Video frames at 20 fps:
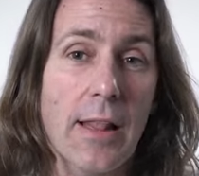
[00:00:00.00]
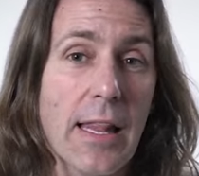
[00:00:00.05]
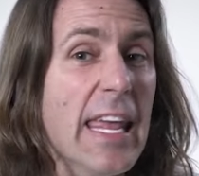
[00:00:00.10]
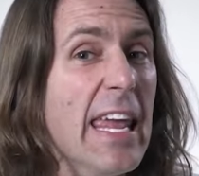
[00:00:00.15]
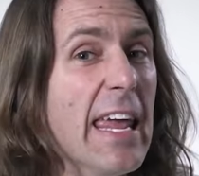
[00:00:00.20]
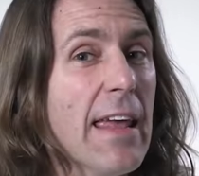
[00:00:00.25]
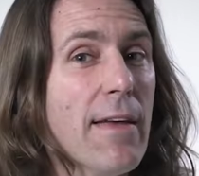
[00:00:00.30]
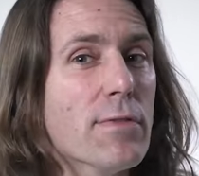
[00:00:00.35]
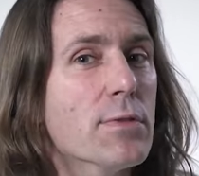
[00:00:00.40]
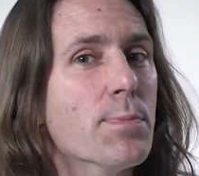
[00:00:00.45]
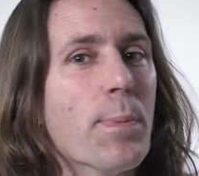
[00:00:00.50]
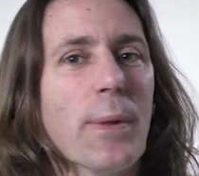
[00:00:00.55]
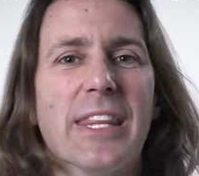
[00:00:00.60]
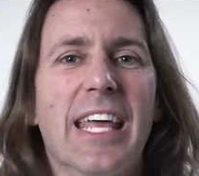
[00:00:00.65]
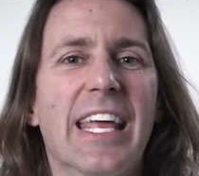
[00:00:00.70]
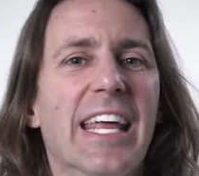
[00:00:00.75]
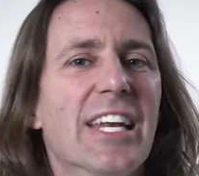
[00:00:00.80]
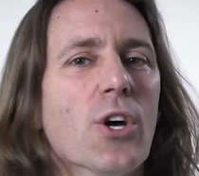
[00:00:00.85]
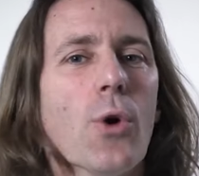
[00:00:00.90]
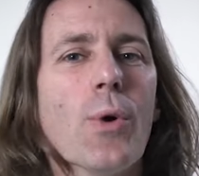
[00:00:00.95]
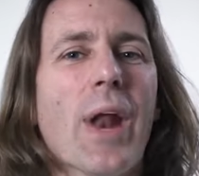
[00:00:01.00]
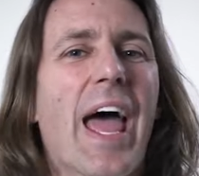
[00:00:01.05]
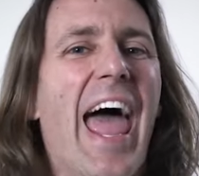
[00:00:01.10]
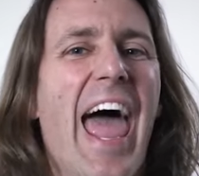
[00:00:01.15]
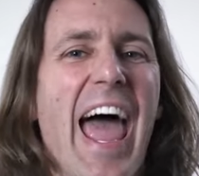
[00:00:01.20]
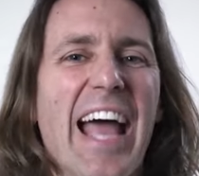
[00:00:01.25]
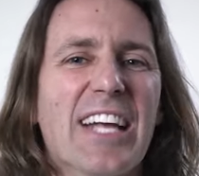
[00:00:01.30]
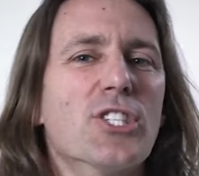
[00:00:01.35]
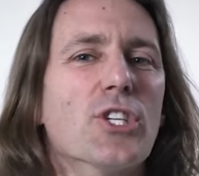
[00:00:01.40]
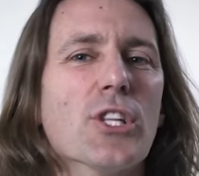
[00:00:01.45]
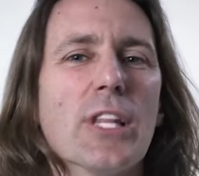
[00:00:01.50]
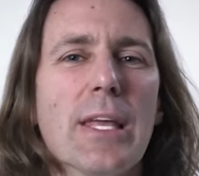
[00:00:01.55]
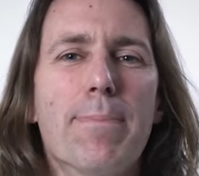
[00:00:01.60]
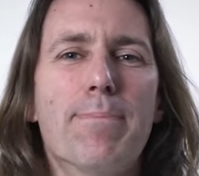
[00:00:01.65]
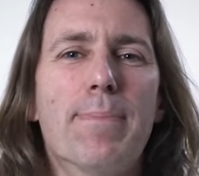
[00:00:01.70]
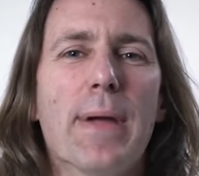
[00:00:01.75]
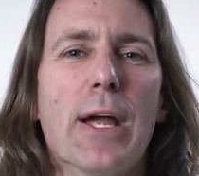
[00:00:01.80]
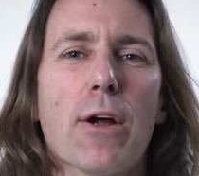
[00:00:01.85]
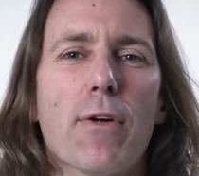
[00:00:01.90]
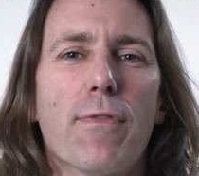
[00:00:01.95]
leaves, but they don't actually
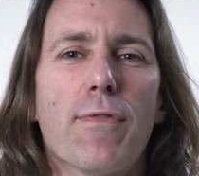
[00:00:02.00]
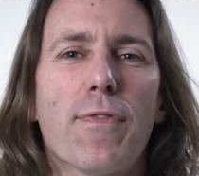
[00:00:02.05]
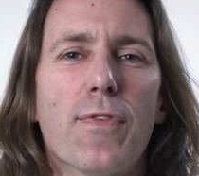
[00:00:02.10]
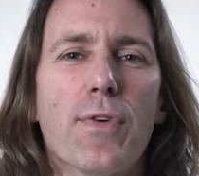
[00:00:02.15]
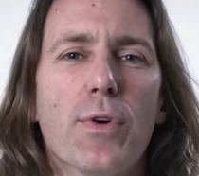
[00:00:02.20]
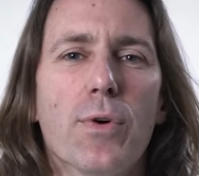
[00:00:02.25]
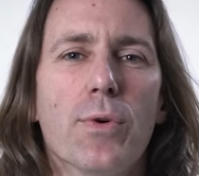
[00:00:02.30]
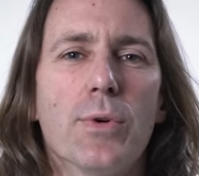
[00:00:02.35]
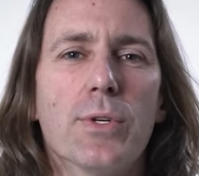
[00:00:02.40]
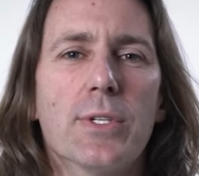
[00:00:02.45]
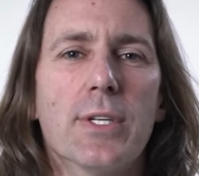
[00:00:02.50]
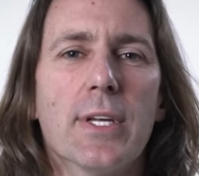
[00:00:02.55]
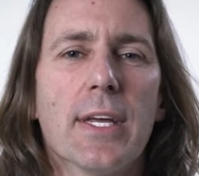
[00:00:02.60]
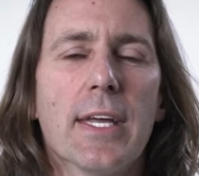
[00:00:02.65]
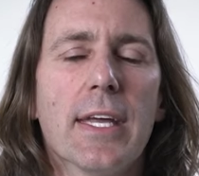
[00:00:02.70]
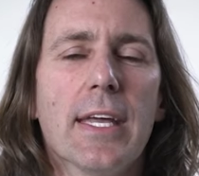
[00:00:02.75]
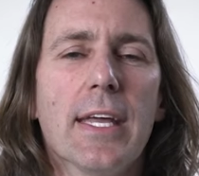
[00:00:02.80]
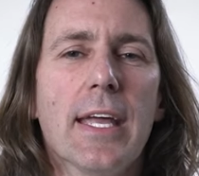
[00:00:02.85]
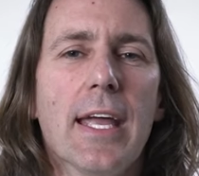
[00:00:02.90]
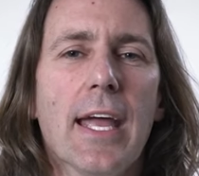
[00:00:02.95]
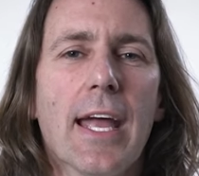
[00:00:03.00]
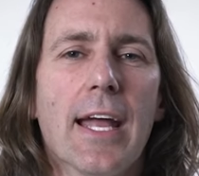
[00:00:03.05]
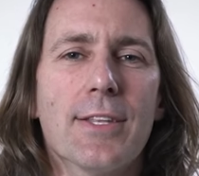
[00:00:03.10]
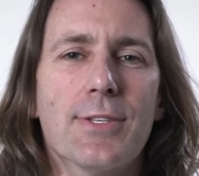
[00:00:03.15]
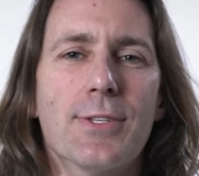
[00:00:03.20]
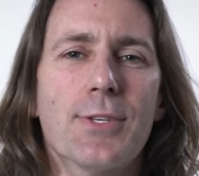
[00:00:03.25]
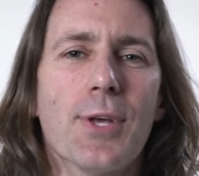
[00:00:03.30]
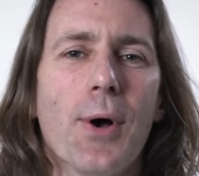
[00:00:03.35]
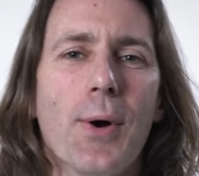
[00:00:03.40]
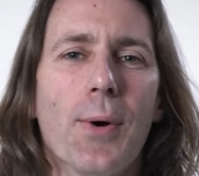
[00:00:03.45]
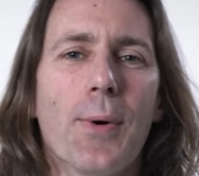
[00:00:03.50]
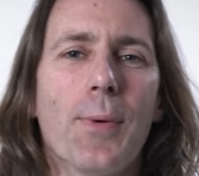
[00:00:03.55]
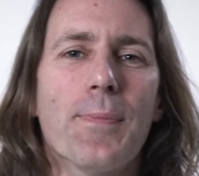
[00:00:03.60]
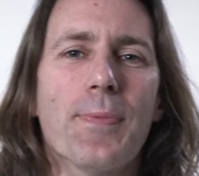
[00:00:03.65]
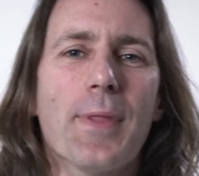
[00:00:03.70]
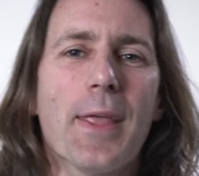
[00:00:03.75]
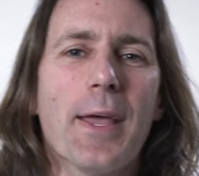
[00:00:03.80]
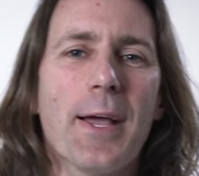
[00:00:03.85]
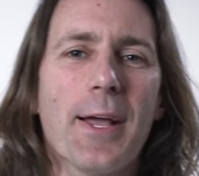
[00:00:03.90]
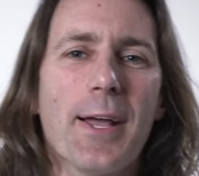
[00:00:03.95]
bear fruit. And so
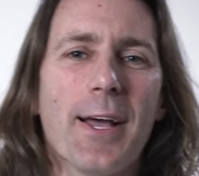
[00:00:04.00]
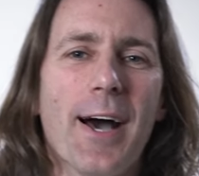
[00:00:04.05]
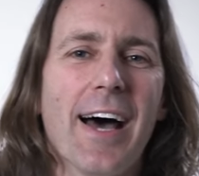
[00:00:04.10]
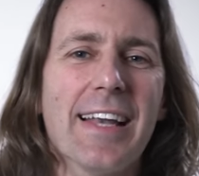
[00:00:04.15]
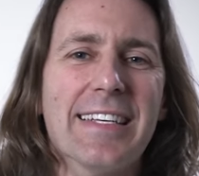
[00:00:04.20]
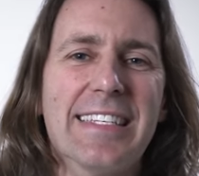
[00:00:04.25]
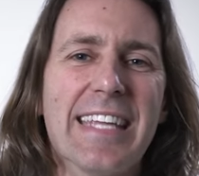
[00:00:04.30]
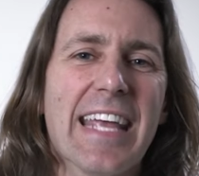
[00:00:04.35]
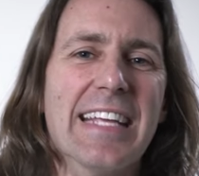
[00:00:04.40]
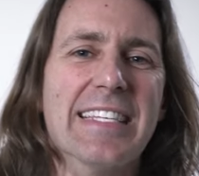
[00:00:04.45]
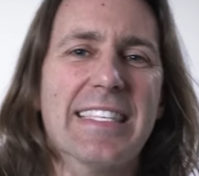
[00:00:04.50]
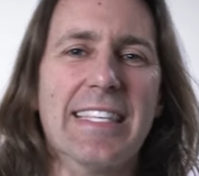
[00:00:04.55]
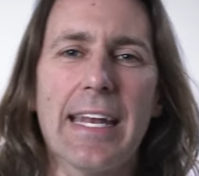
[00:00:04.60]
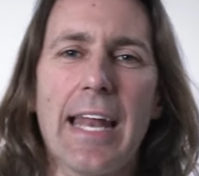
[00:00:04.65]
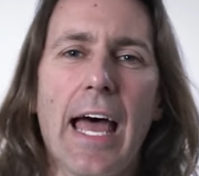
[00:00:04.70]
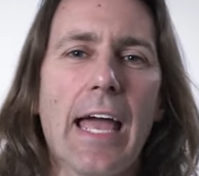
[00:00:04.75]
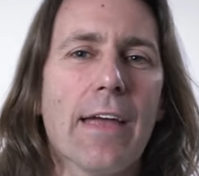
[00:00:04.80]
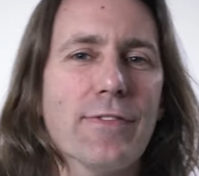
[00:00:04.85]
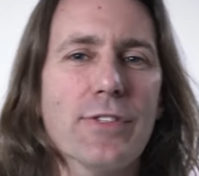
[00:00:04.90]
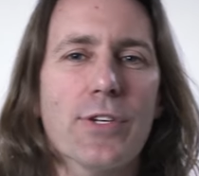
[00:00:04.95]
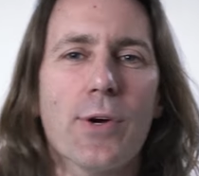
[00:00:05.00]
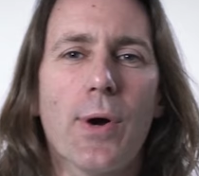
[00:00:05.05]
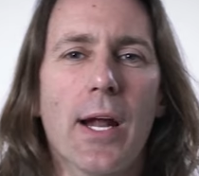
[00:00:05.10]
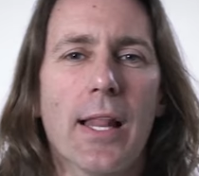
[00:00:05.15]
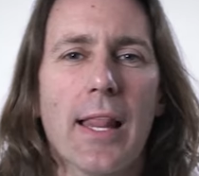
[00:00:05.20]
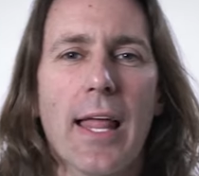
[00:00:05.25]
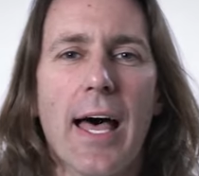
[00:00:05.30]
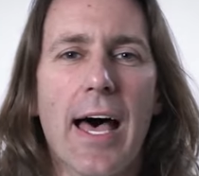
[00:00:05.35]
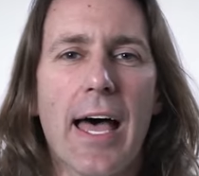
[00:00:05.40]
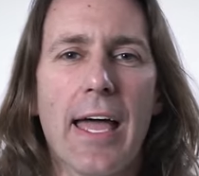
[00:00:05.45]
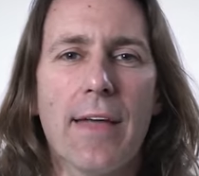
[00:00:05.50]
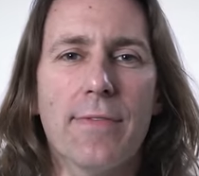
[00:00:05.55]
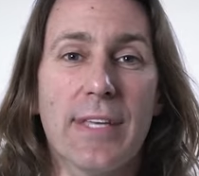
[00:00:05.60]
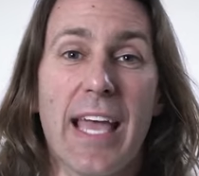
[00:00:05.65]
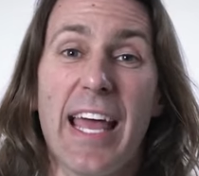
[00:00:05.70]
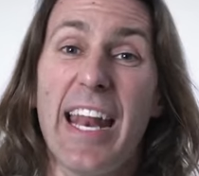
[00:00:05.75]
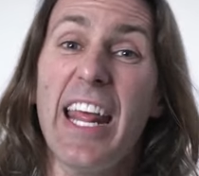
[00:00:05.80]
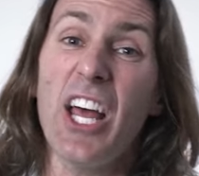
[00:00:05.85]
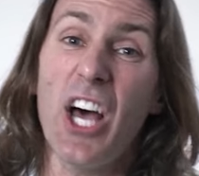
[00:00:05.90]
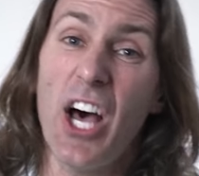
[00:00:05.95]
God takes the knife to our lives,
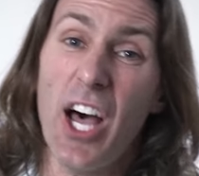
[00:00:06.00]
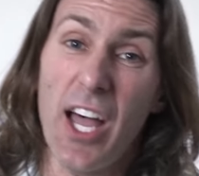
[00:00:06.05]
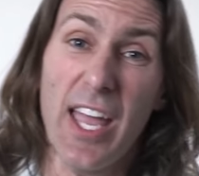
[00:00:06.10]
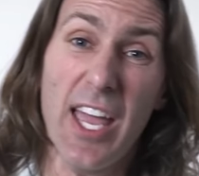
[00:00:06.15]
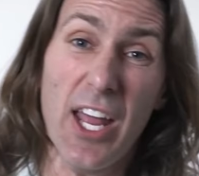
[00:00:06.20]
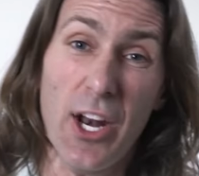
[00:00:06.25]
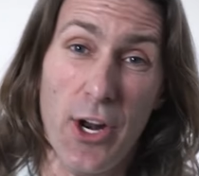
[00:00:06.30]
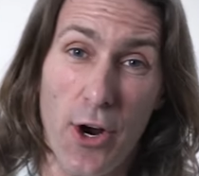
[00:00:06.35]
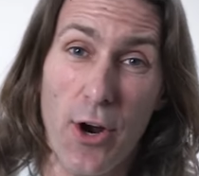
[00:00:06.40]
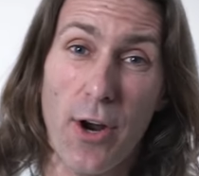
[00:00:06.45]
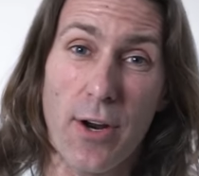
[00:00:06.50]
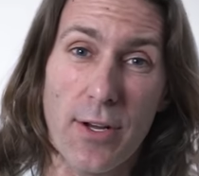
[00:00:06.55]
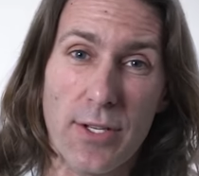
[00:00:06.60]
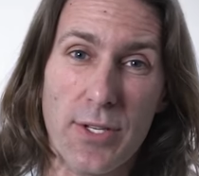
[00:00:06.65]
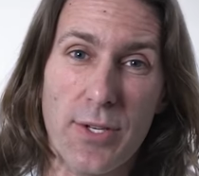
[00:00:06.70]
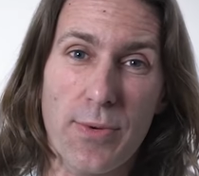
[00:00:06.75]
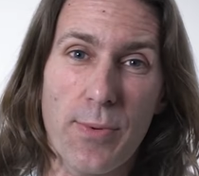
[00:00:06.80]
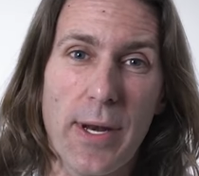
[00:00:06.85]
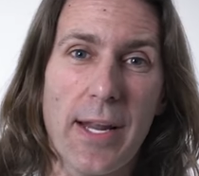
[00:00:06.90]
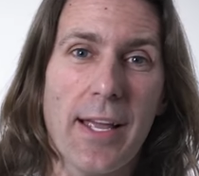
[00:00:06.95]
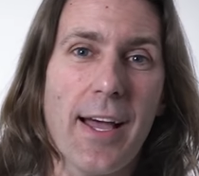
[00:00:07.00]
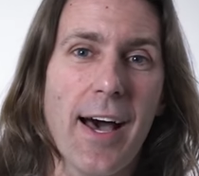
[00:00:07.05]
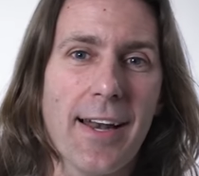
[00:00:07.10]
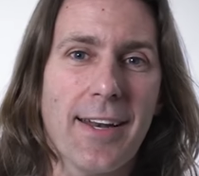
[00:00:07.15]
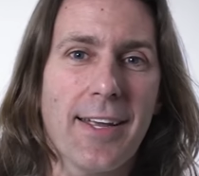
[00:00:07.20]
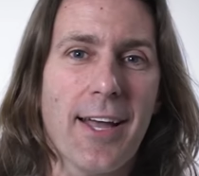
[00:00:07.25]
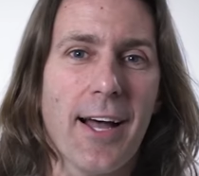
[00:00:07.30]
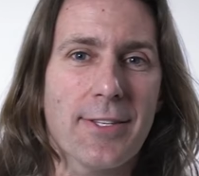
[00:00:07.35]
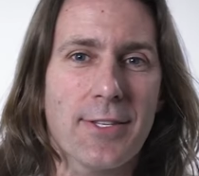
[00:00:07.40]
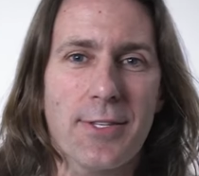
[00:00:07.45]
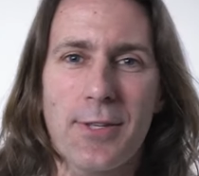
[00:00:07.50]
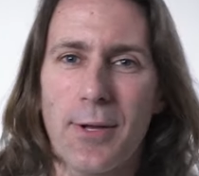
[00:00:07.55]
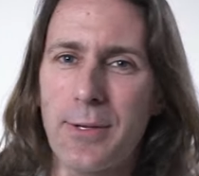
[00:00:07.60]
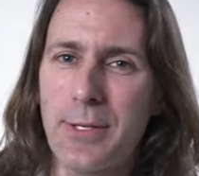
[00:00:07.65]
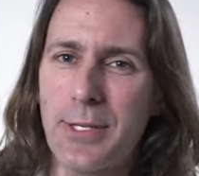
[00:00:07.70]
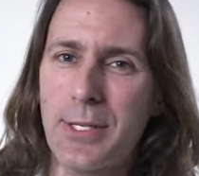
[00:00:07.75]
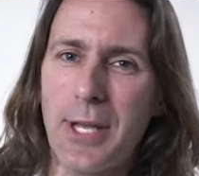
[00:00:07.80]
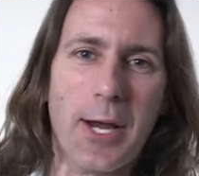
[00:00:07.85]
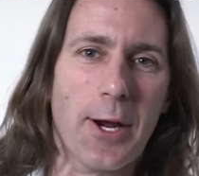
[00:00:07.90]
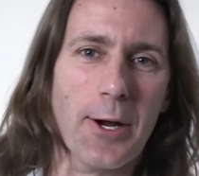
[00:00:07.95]
and it hurts when God cuts
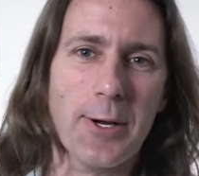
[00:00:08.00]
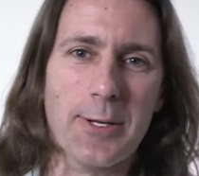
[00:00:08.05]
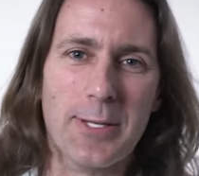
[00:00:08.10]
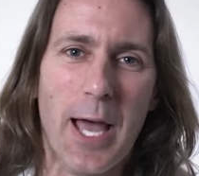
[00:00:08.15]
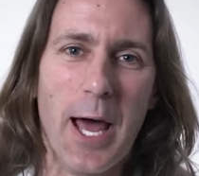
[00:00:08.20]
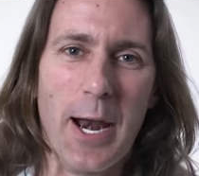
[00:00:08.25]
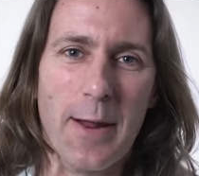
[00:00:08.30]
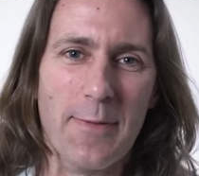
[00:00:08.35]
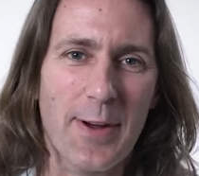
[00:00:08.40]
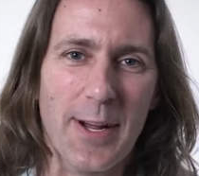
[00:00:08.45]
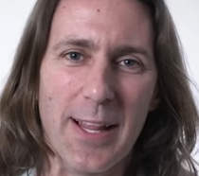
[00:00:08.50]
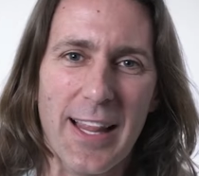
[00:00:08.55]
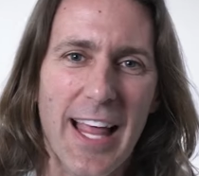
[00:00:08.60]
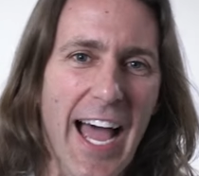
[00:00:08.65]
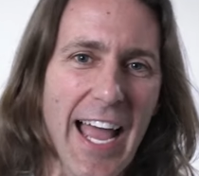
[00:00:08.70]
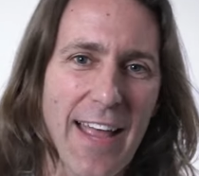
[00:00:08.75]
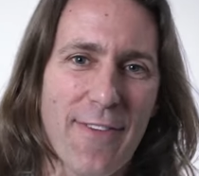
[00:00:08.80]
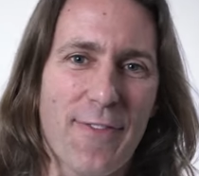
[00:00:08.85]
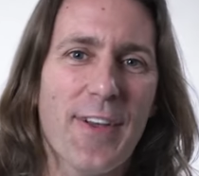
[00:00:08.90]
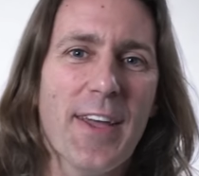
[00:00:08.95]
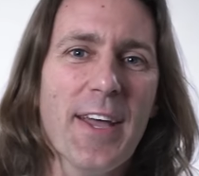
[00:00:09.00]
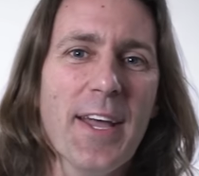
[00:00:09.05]
those suckers out of your life.